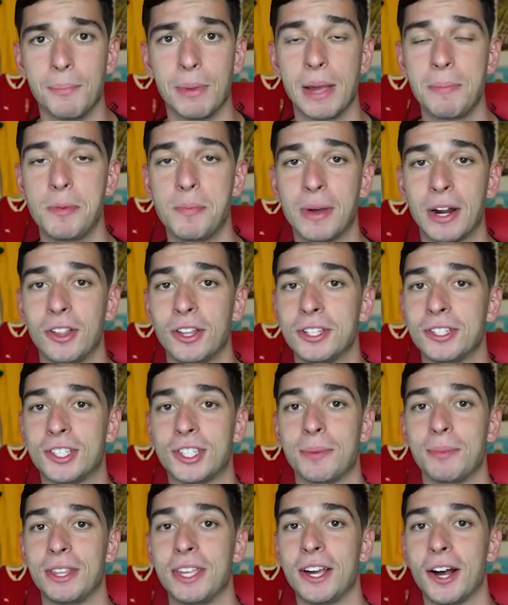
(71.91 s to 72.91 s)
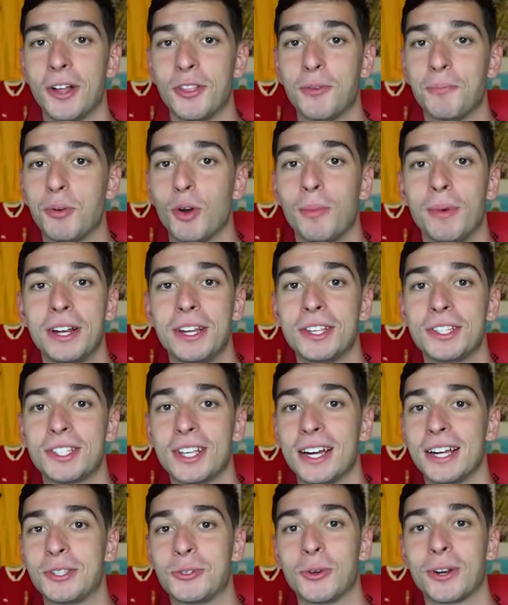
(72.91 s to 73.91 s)
might be better than some of the other Puma
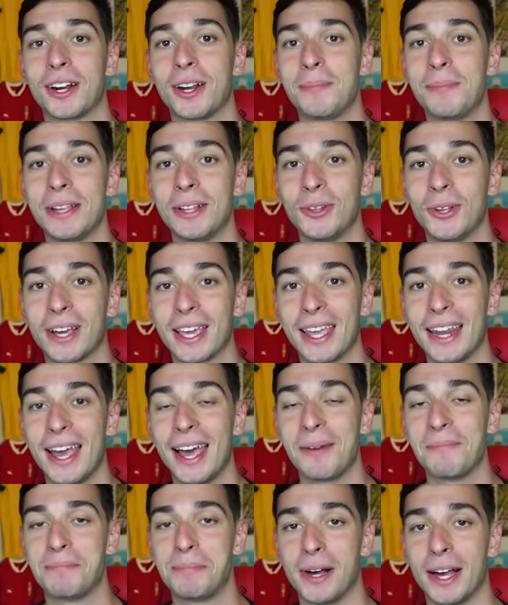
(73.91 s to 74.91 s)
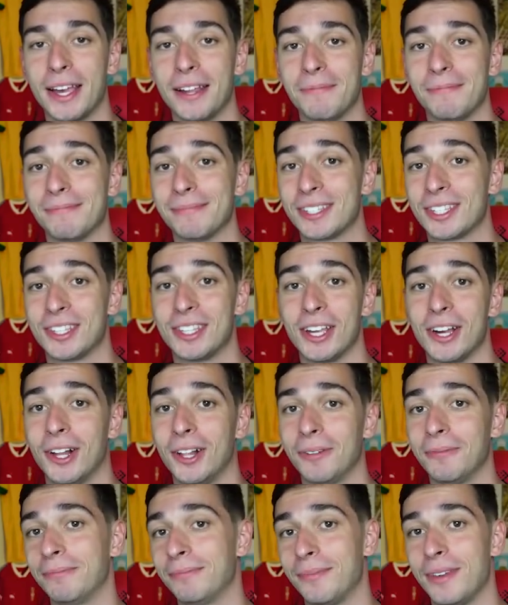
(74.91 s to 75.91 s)
designs we're going to be looking at, but
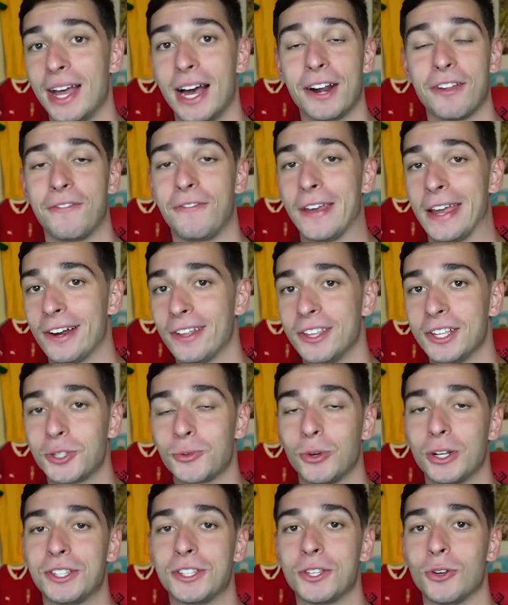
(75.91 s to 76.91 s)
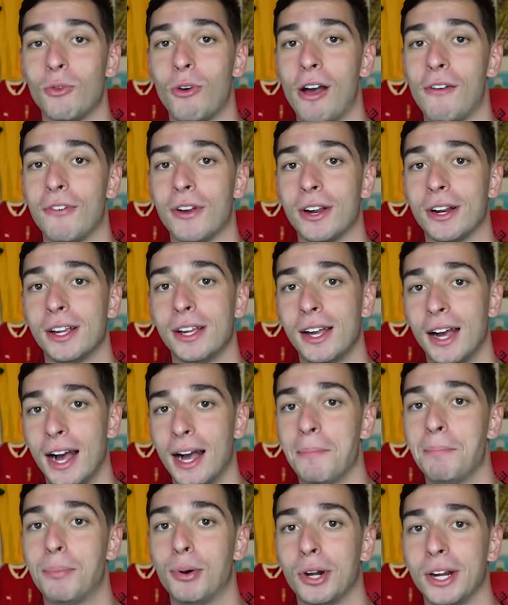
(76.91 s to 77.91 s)
still not a fan of this whatsoever.
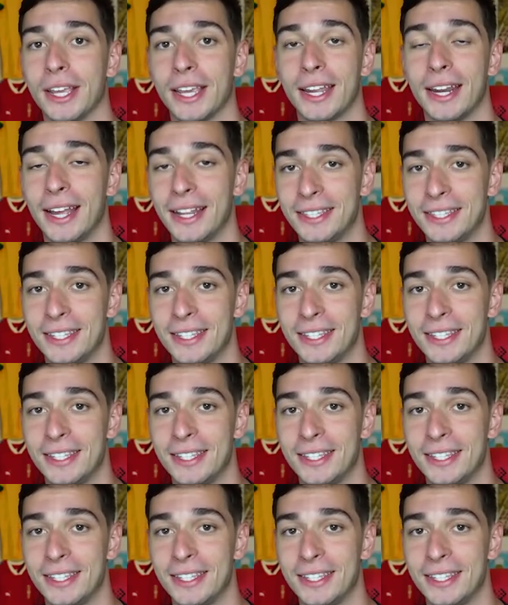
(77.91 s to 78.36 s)
I'm putting it at